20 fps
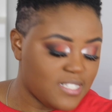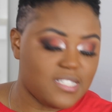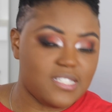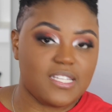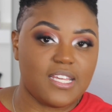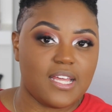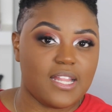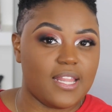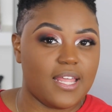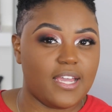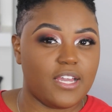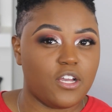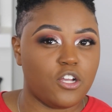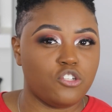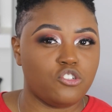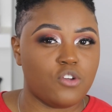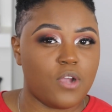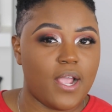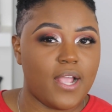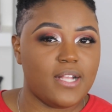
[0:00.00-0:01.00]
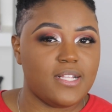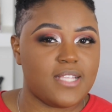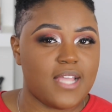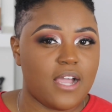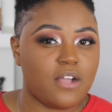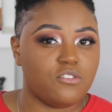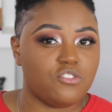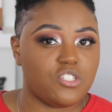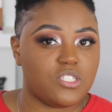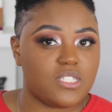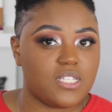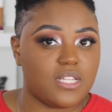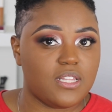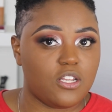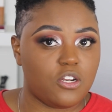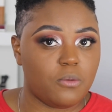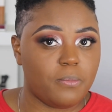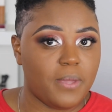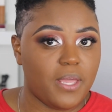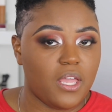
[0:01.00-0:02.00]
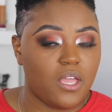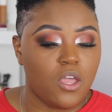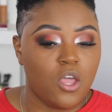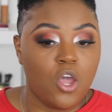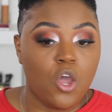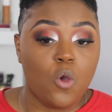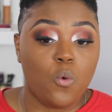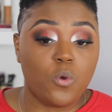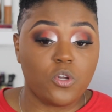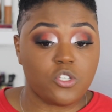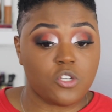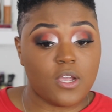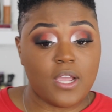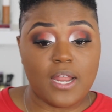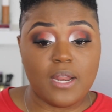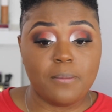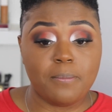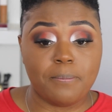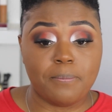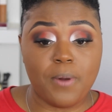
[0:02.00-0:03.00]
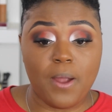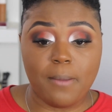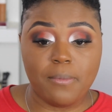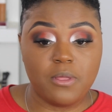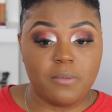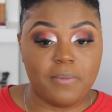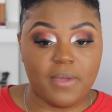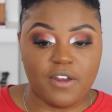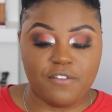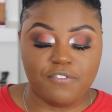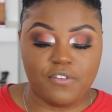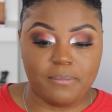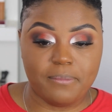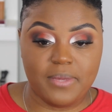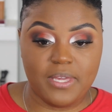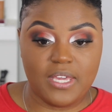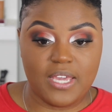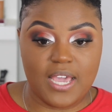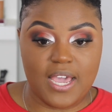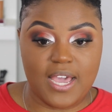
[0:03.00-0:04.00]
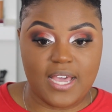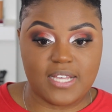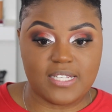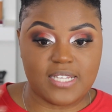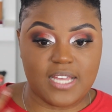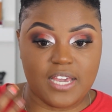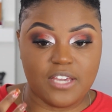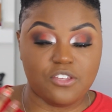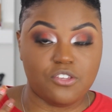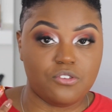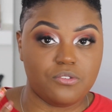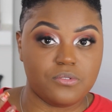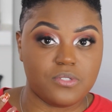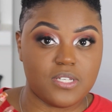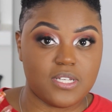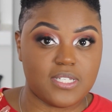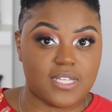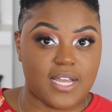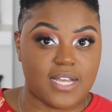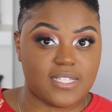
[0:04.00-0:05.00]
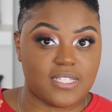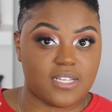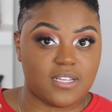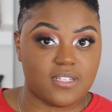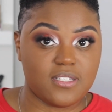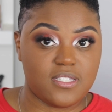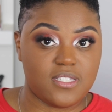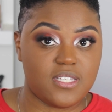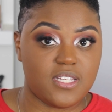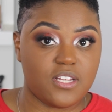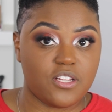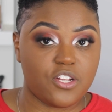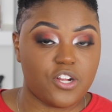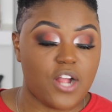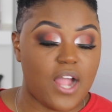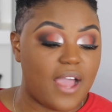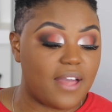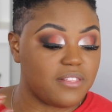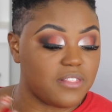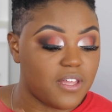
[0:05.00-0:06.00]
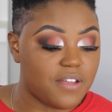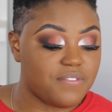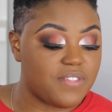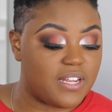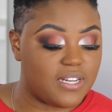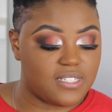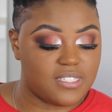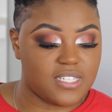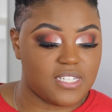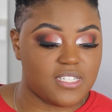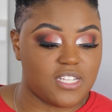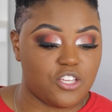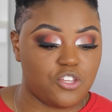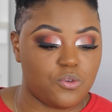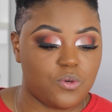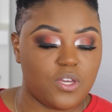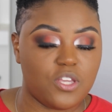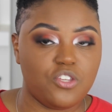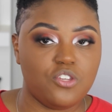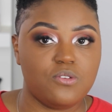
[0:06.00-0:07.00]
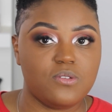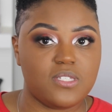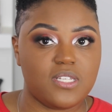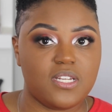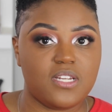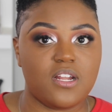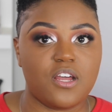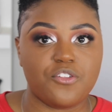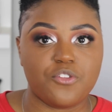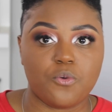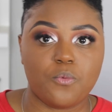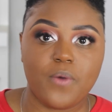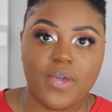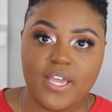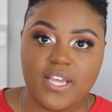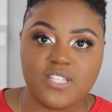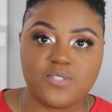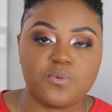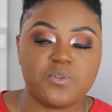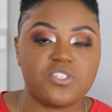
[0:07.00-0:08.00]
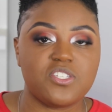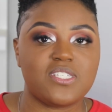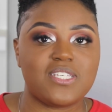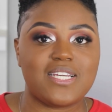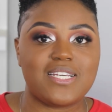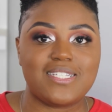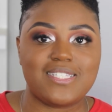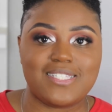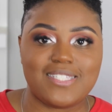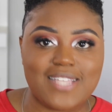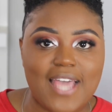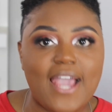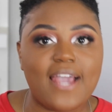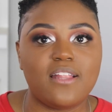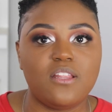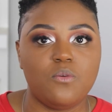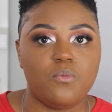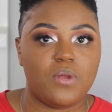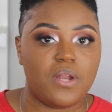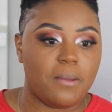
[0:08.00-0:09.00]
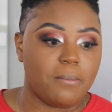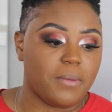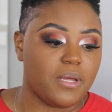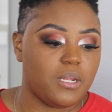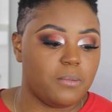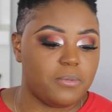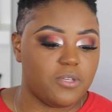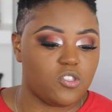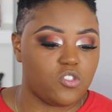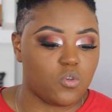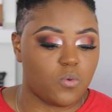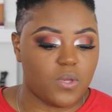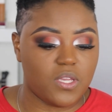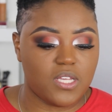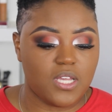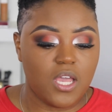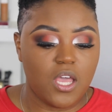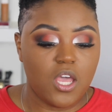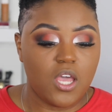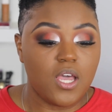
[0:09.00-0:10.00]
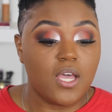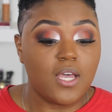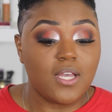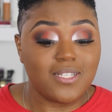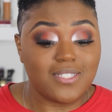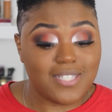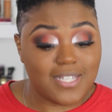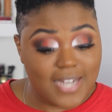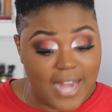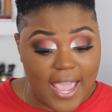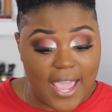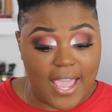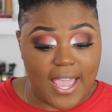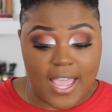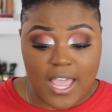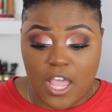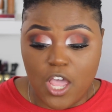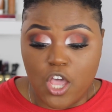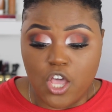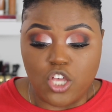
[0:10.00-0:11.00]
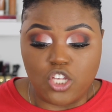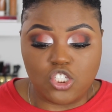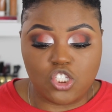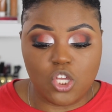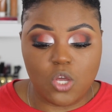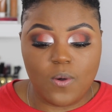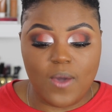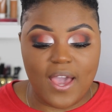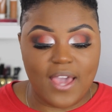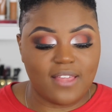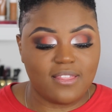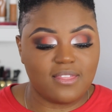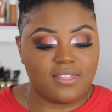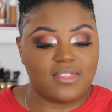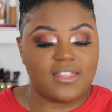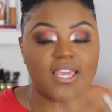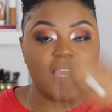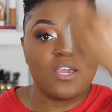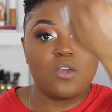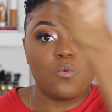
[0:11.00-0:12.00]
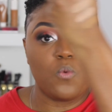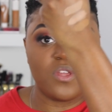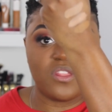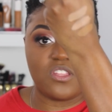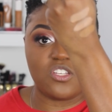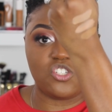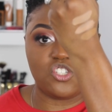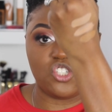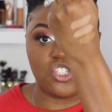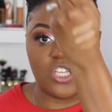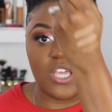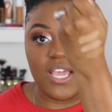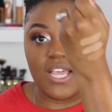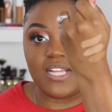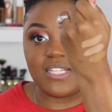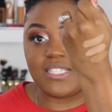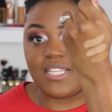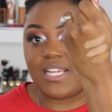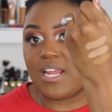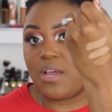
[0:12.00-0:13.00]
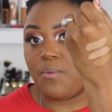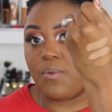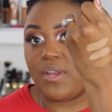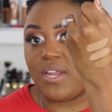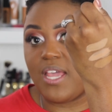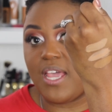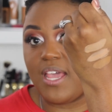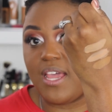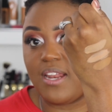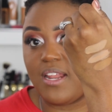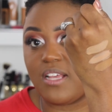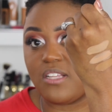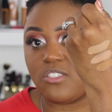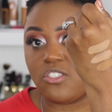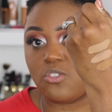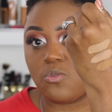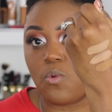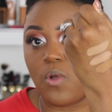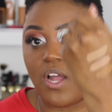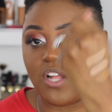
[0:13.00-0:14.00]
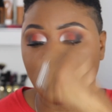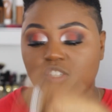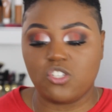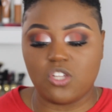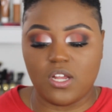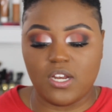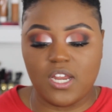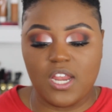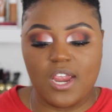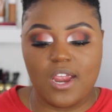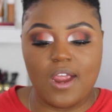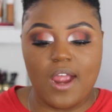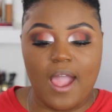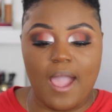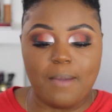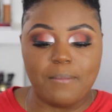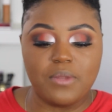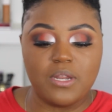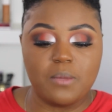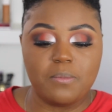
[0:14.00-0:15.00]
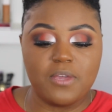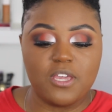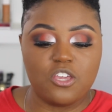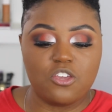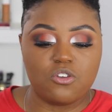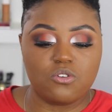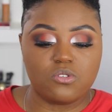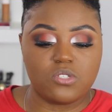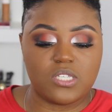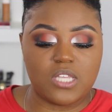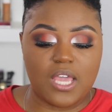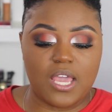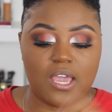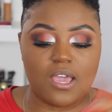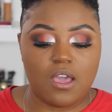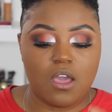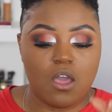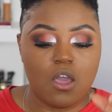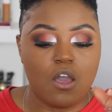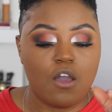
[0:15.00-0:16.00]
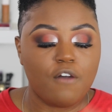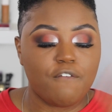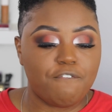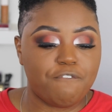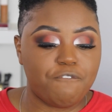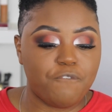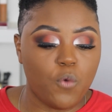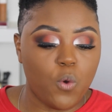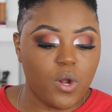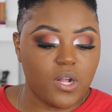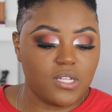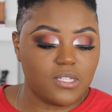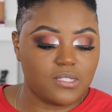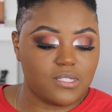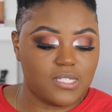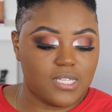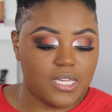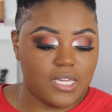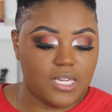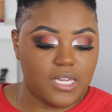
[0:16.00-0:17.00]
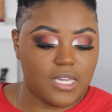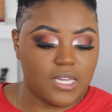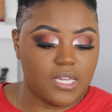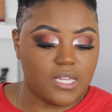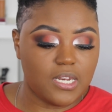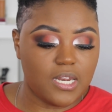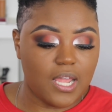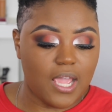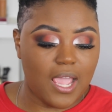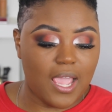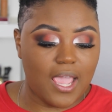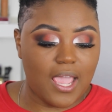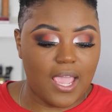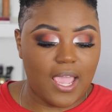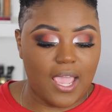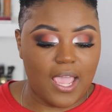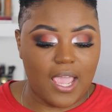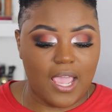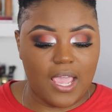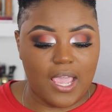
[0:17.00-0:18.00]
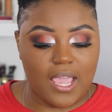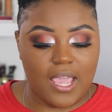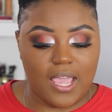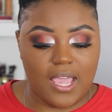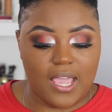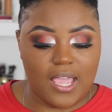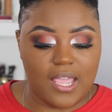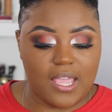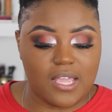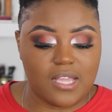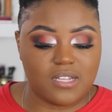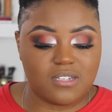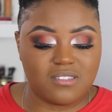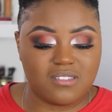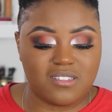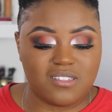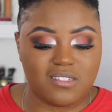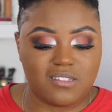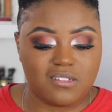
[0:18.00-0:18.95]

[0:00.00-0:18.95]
see it like drying down just a little bit, which kind of probably benefit me as I use this as a concealer. I love that it says that you can use it in other ways, which is exactly what I'm gonna be doing today. So I think with the shades that I went ahead and swatched on here, I'm gonna be using 14 and